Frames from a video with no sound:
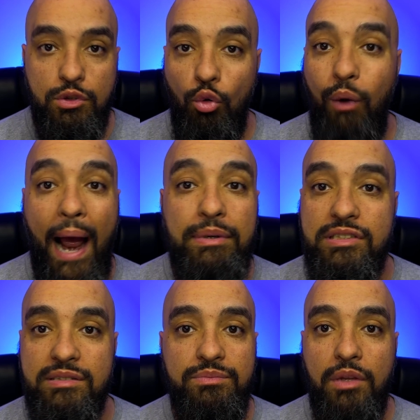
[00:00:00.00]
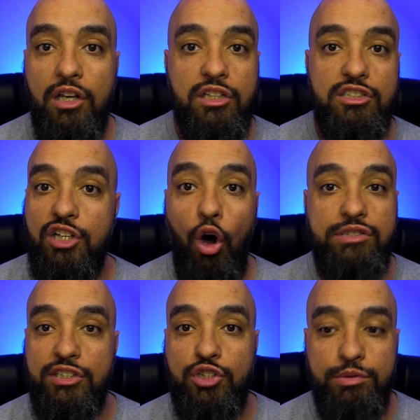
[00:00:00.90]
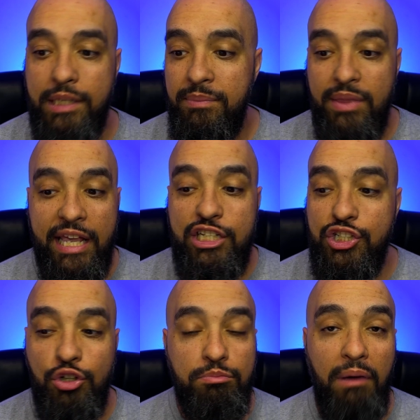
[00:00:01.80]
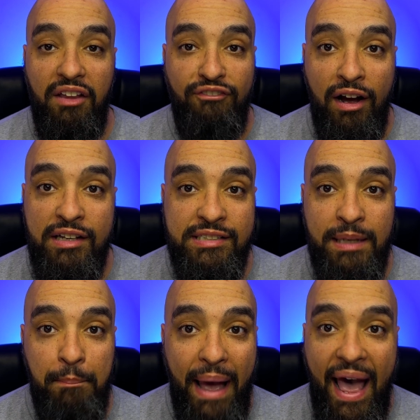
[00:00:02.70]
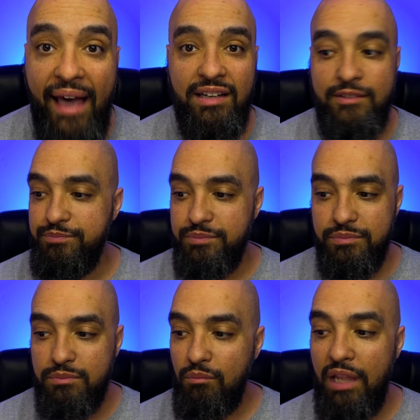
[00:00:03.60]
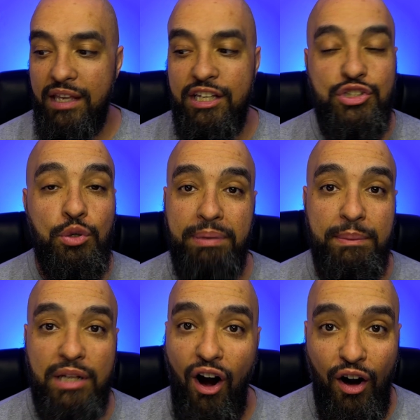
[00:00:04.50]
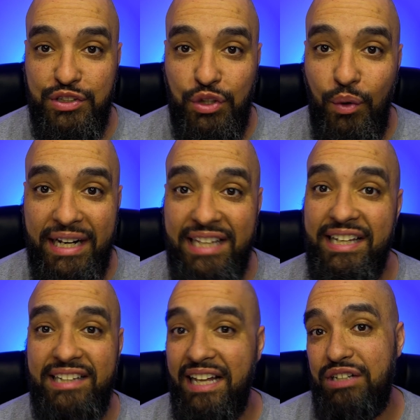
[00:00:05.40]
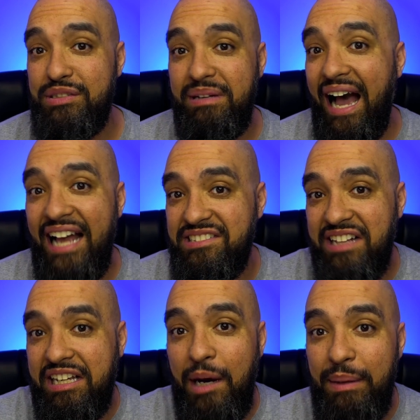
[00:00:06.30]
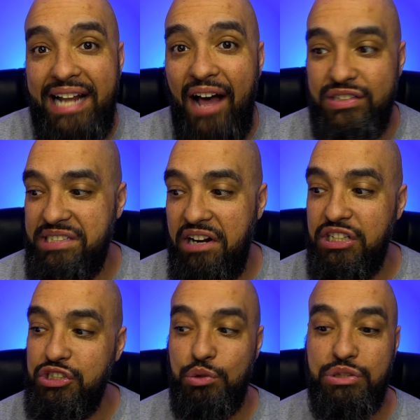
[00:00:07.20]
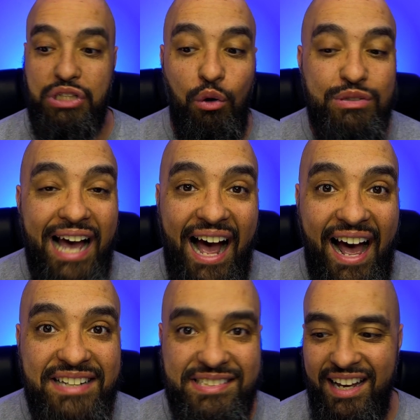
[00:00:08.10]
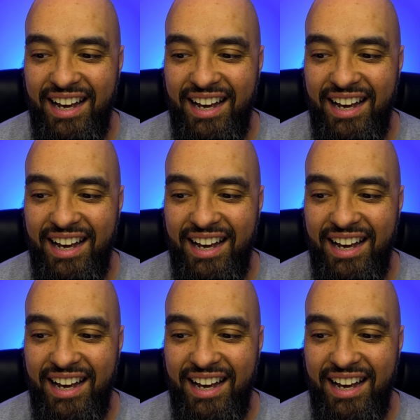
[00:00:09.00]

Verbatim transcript: Robert's goes and scoops them. He's shooting motherfuckers in the back. He's shooting people that aren't doing anything. Like there's some guys just like coming down the stairs. He shoots those guys.